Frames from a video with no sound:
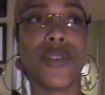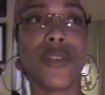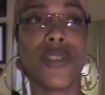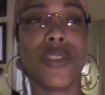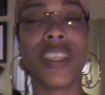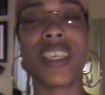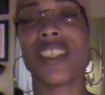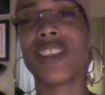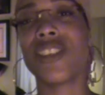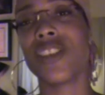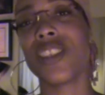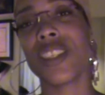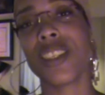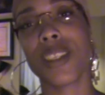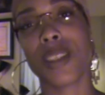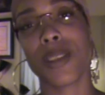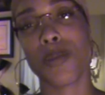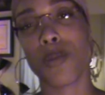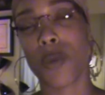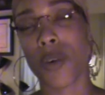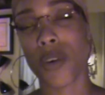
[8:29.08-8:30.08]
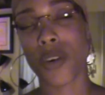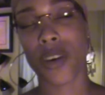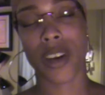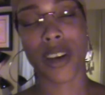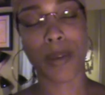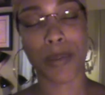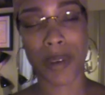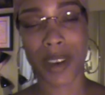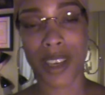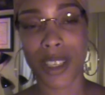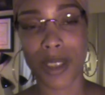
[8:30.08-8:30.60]
Let's just work
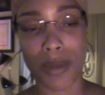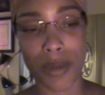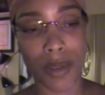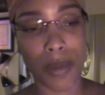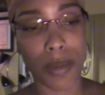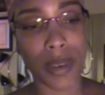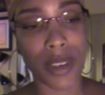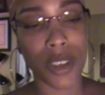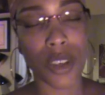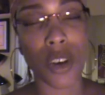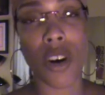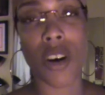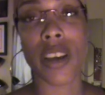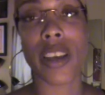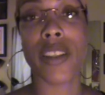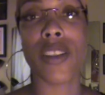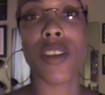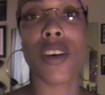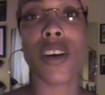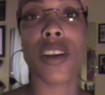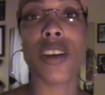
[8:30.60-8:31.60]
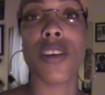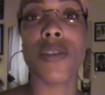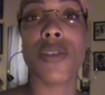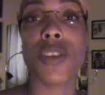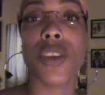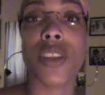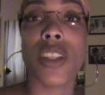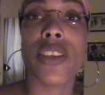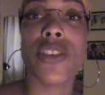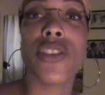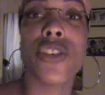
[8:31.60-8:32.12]
because we've been talking long enough,
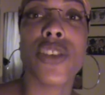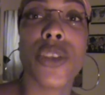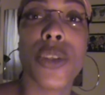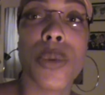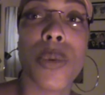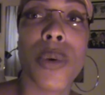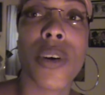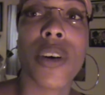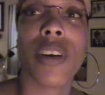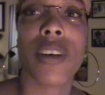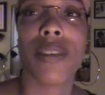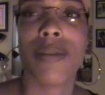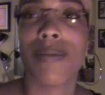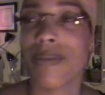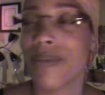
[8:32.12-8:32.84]
so let's just work.